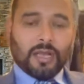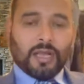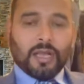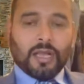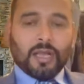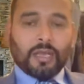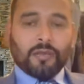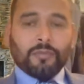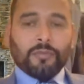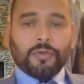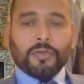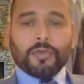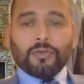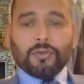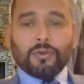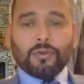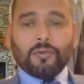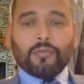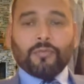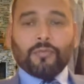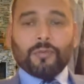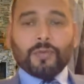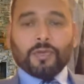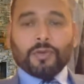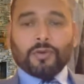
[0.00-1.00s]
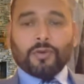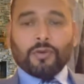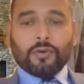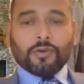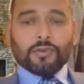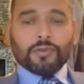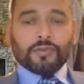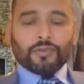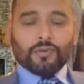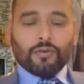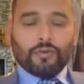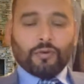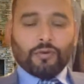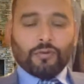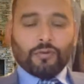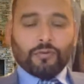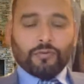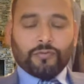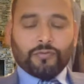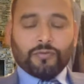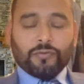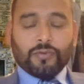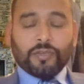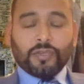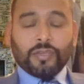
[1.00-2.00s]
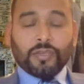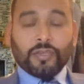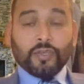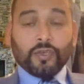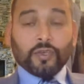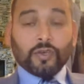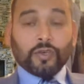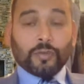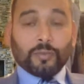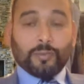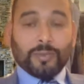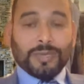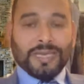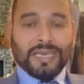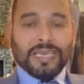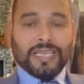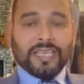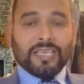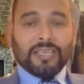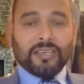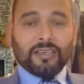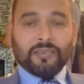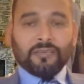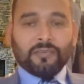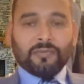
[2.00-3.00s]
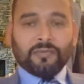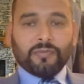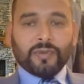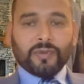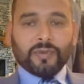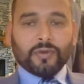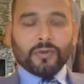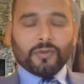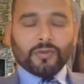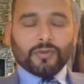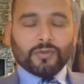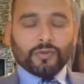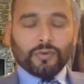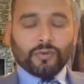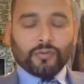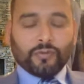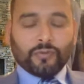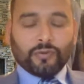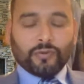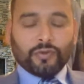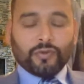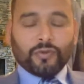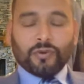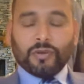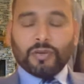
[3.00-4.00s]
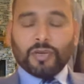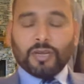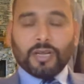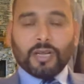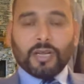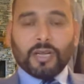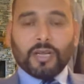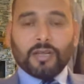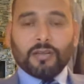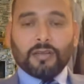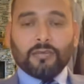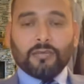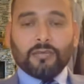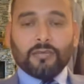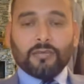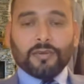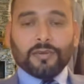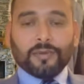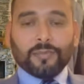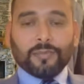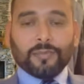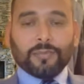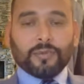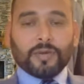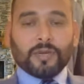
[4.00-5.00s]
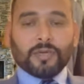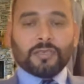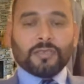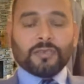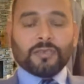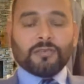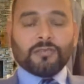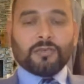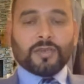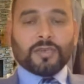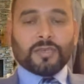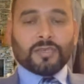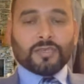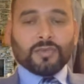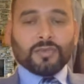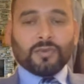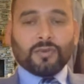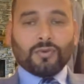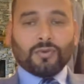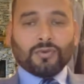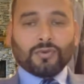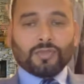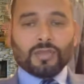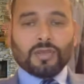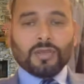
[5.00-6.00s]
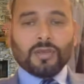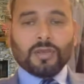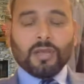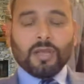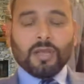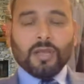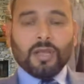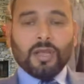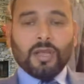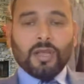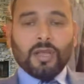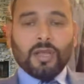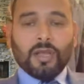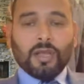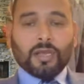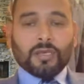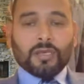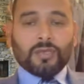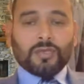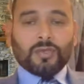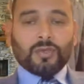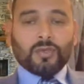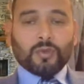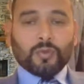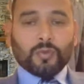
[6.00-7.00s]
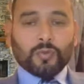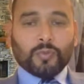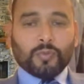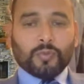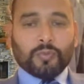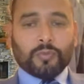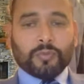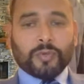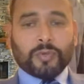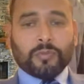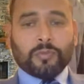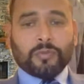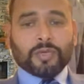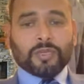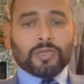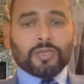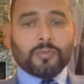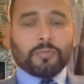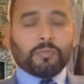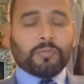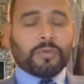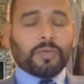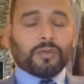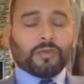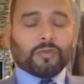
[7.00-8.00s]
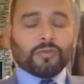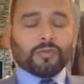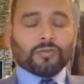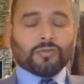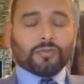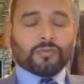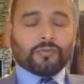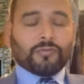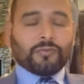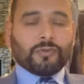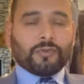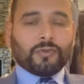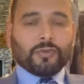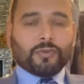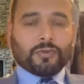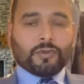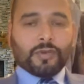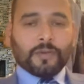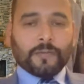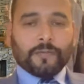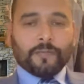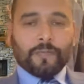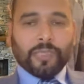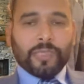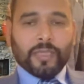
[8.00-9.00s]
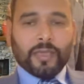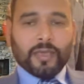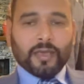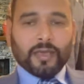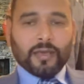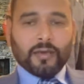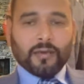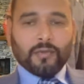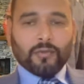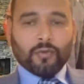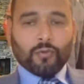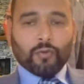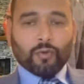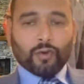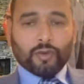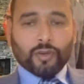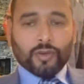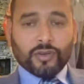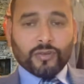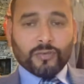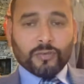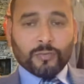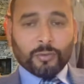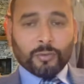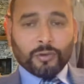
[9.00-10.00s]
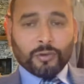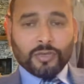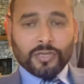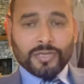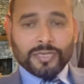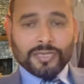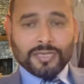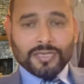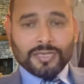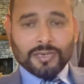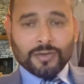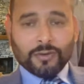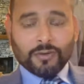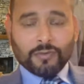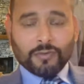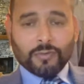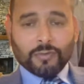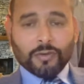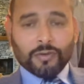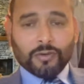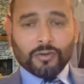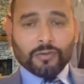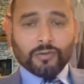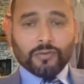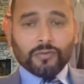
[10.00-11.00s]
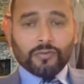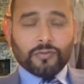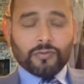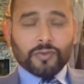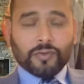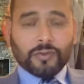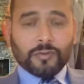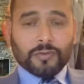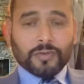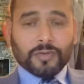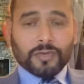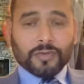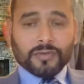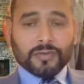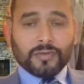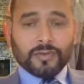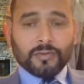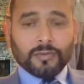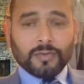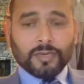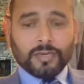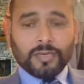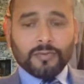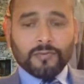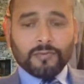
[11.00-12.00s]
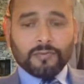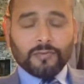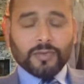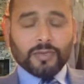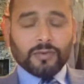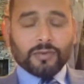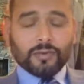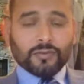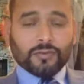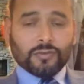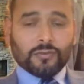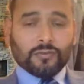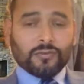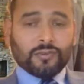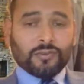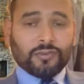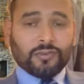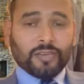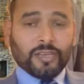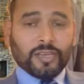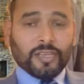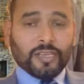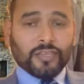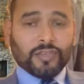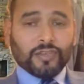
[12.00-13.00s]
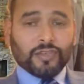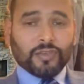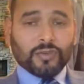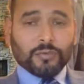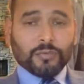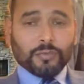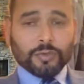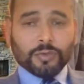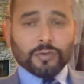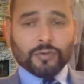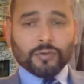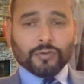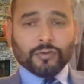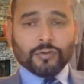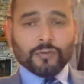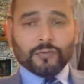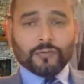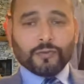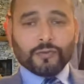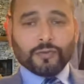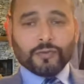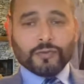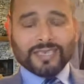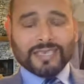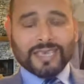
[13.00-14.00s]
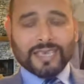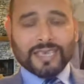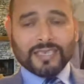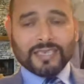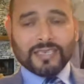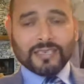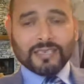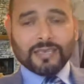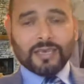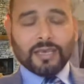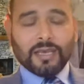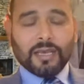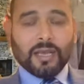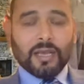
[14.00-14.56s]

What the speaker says: And because of your belief, because of your particular social group membership, because of your or political, or because of your personal belief, because of your religion, because of your sex,